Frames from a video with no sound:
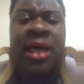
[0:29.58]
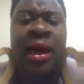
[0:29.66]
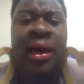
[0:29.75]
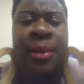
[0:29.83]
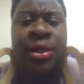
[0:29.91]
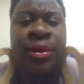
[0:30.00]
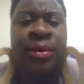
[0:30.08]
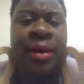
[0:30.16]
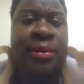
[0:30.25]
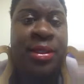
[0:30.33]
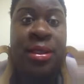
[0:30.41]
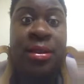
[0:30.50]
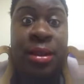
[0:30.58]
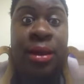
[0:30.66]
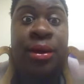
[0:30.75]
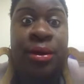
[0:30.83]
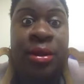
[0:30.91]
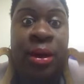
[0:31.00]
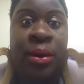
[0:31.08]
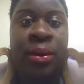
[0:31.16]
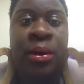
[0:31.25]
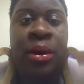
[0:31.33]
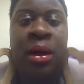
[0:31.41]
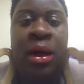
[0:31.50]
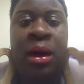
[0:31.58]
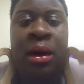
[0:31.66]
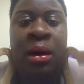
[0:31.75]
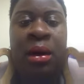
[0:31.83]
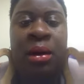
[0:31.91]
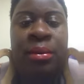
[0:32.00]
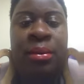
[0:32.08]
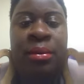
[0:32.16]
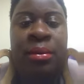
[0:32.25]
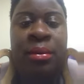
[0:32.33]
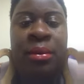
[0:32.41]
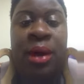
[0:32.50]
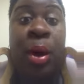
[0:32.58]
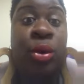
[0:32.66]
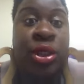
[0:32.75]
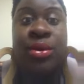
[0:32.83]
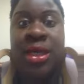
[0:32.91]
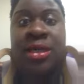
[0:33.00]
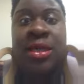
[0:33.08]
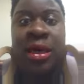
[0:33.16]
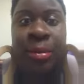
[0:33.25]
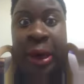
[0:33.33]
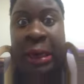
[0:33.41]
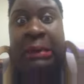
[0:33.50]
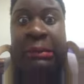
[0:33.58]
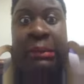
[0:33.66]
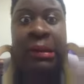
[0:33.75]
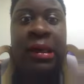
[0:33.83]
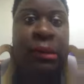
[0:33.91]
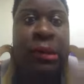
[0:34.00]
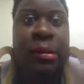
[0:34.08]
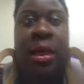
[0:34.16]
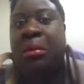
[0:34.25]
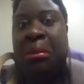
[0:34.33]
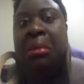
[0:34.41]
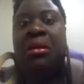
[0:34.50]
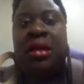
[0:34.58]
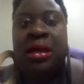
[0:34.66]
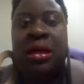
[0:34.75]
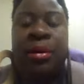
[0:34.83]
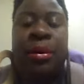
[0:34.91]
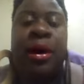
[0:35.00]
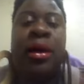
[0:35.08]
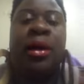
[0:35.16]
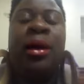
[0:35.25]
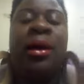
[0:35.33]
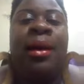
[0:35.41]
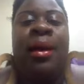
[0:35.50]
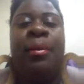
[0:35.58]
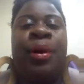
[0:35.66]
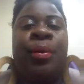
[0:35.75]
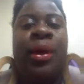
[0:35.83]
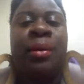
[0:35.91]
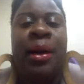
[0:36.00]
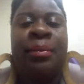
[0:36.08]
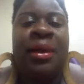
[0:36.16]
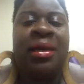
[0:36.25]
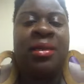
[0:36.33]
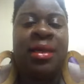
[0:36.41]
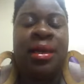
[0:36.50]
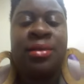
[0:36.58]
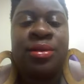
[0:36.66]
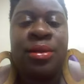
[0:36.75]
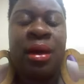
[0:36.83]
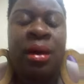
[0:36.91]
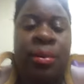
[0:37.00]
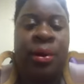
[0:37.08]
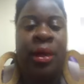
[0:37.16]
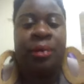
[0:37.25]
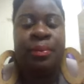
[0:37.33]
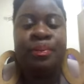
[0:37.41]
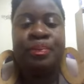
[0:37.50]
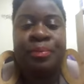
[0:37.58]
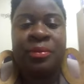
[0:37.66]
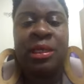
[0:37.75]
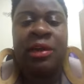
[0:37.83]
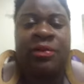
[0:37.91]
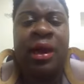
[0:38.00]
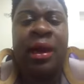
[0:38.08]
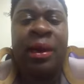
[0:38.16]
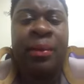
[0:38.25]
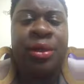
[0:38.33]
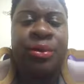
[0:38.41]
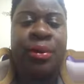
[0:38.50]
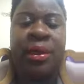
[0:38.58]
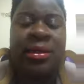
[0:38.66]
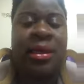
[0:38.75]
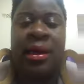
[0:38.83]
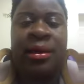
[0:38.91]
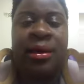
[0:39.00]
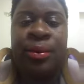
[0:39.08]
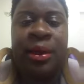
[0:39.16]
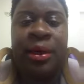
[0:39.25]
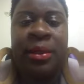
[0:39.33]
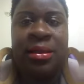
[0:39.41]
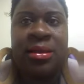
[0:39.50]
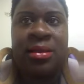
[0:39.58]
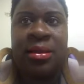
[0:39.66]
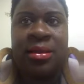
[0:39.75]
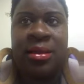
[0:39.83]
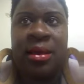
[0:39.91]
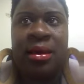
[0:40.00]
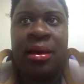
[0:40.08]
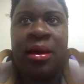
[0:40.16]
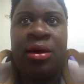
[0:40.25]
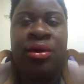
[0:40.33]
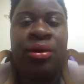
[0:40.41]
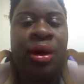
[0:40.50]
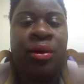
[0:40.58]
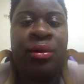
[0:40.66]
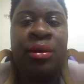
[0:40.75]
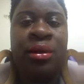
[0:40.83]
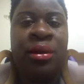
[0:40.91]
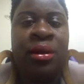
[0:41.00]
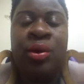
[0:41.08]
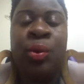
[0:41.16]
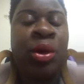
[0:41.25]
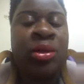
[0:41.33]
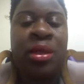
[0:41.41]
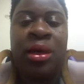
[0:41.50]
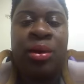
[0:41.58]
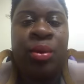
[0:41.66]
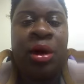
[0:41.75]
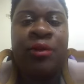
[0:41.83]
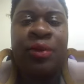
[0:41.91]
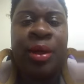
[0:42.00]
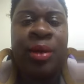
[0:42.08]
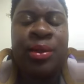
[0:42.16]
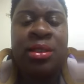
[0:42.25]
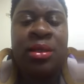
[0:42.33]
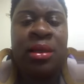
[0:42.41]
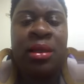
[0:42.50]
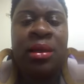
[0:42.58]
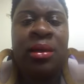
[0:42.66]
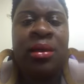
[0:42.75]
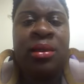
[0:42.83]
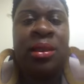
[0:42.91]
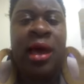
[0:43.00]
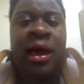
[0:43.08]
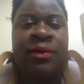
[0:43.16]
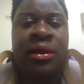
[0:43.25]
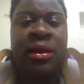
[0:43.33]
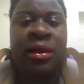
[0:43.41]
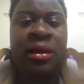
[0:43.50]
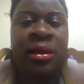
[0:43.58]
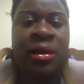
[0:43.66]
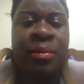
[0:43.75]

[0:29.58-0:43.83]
I had my daughter when I was 16 years old. Um, the whole show 16 and pregnant. That was me, 16 and pregnant. But one of my biggest things um, when after I had my daughter is that I didn't want to be a statistic. You know, the the worst thing in the world for me was to to have to